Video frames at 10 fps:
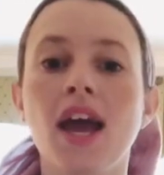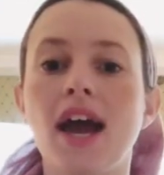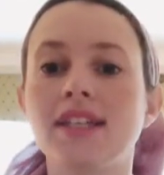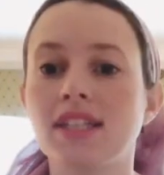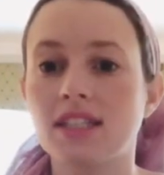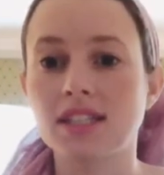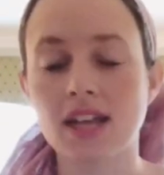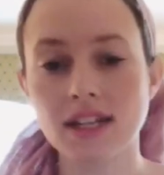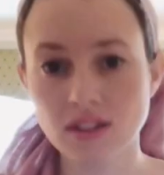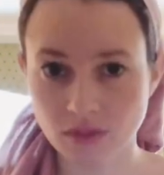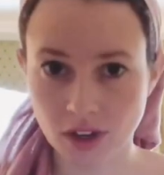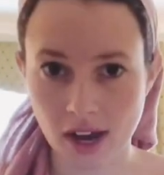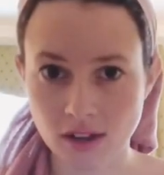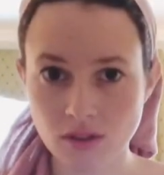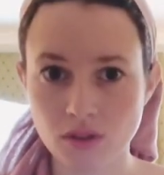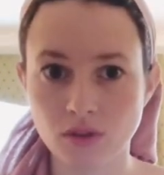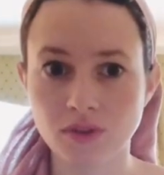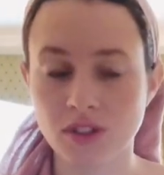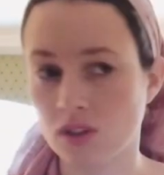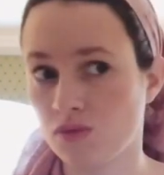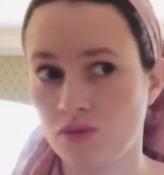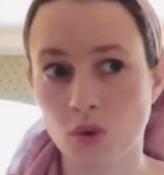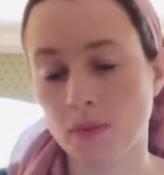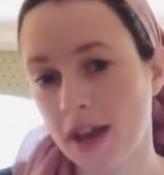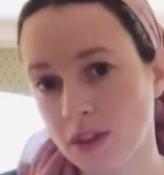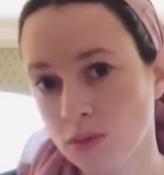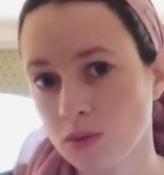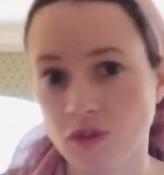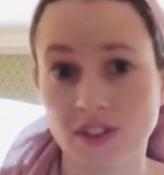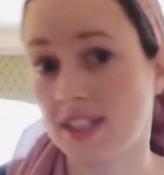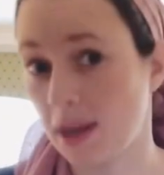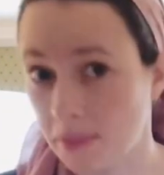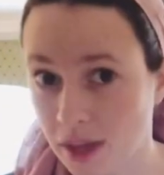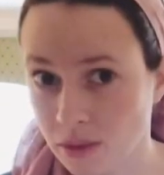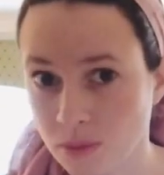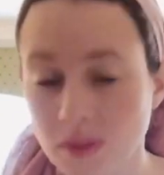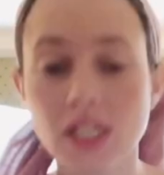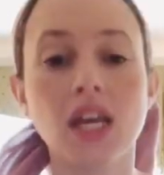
I take the size of your house, so if it's 4 bathrooms or if it's 10 bathrooms,